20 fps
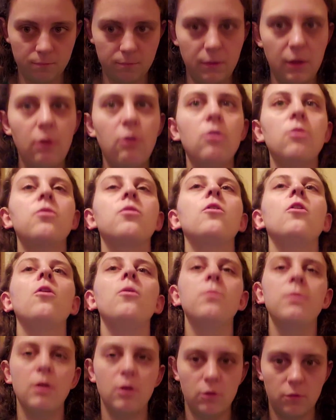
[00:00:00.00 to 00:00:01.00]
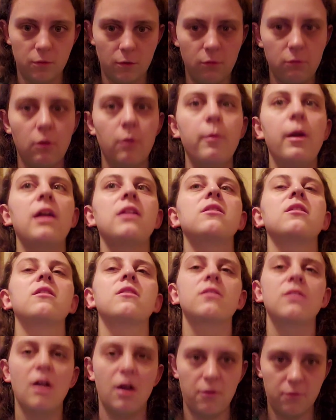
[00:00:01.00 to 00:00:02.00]
beautiful, beautiful romantic
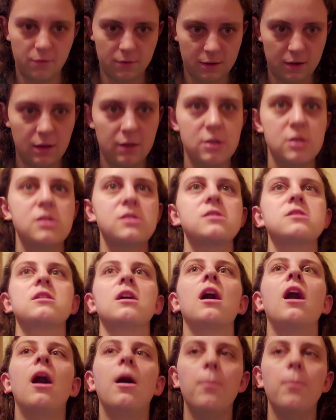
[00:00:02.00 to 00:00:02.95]
stuff, and it just,